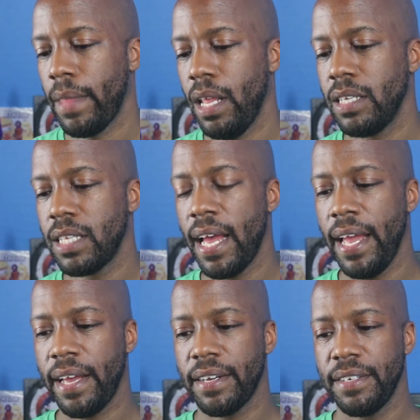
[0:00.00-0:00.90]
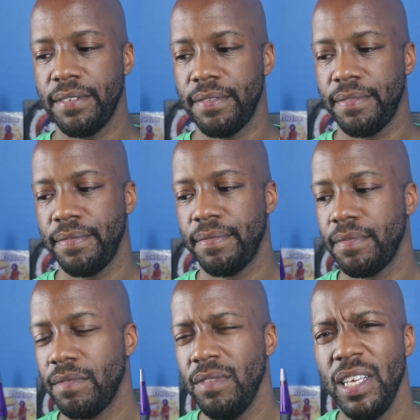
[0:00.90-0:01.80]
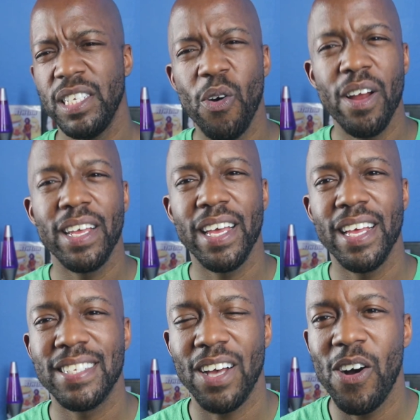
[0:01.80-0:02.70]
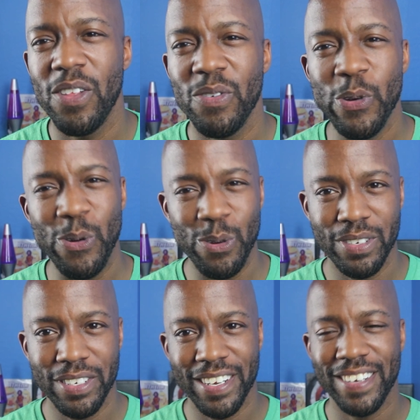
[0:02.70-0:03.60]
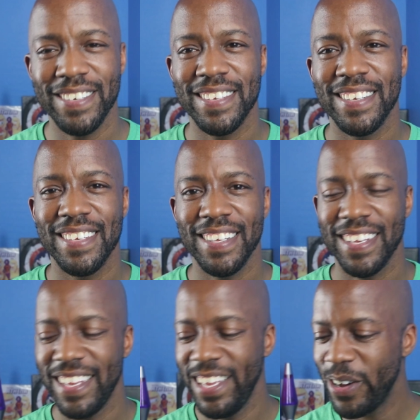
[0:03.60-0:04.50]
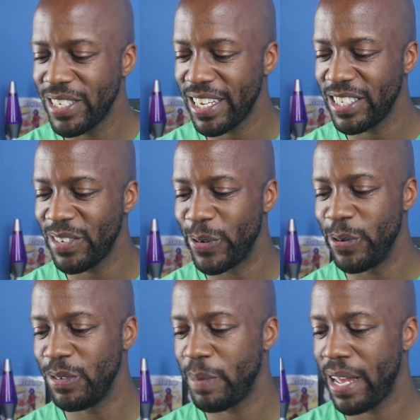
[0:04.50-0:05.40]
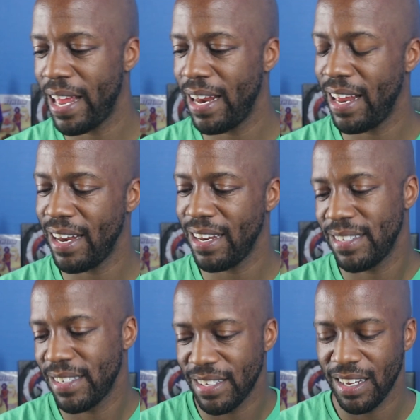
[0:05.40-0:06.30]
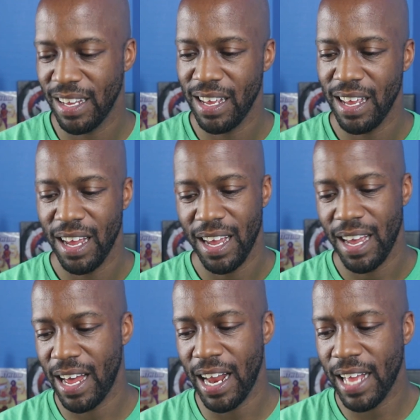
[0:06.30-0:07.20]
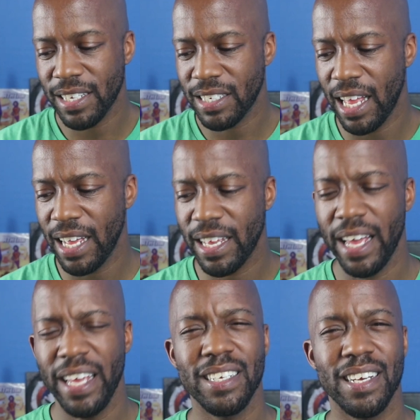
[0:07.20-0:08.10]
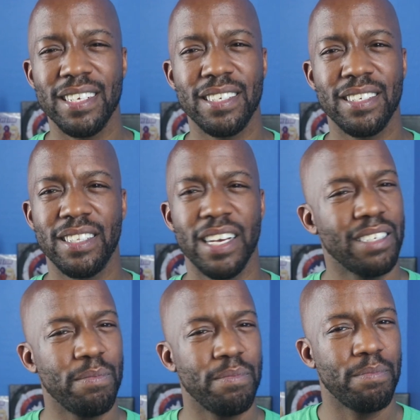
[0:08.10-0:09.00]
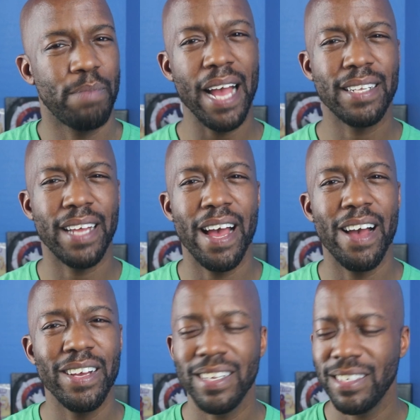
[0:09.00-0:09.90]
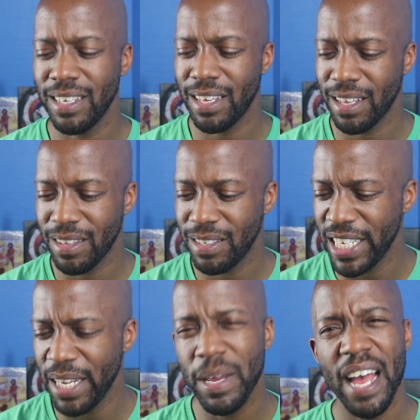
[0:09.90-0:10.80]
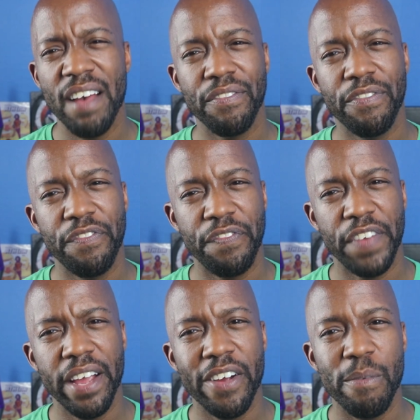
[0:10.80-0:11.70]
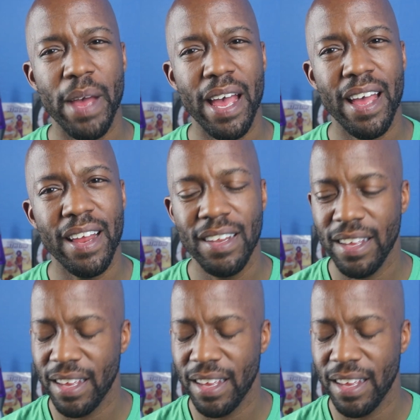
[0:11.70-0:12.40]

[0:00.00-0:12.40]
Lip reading: it's like he's going against all the rules, you know? He goes against the rules, man, and I just like that he just doesn't back down. He doesn't seem to have fear, man.